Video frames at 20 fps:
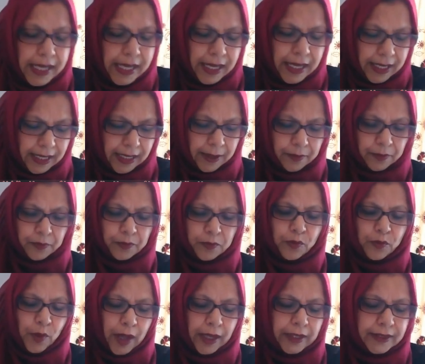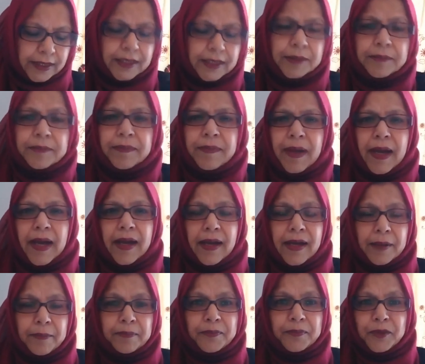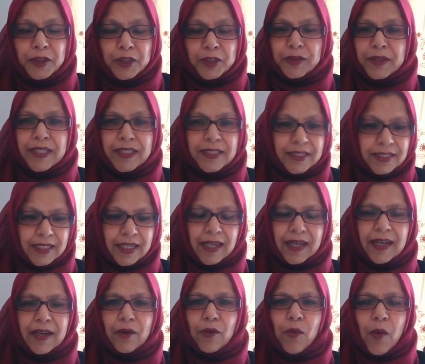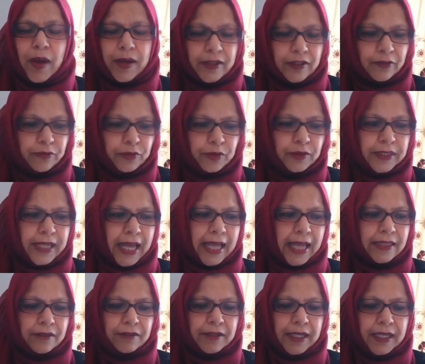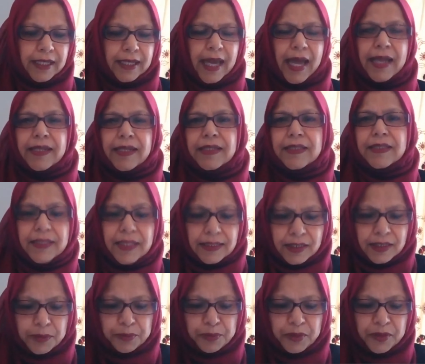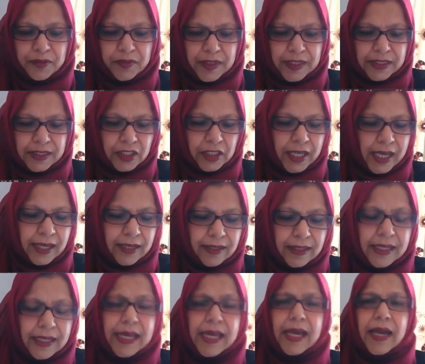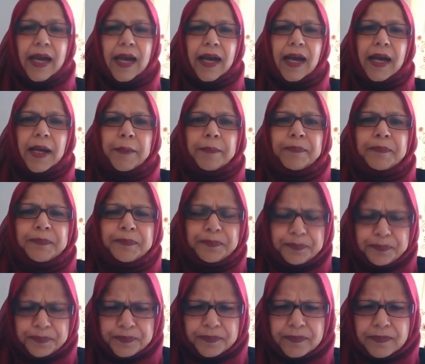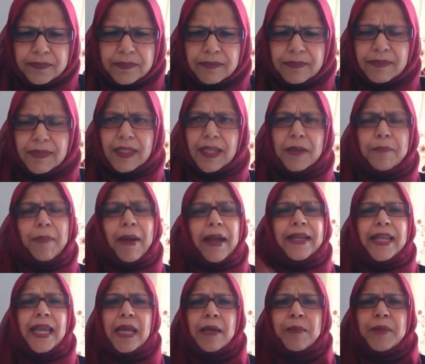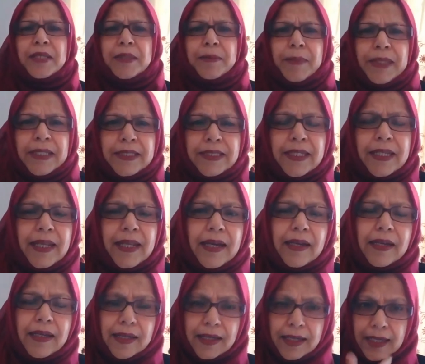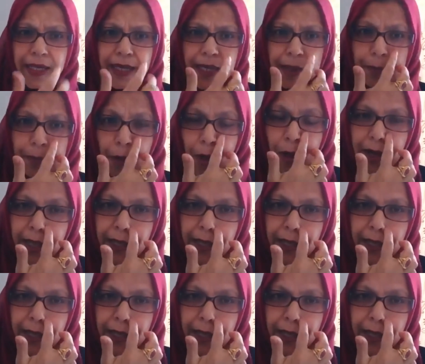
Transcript: Um, welcome um, to this uh, wonderful gathering, and it's such a privilege again. Um, my name is Manzila uh, Pola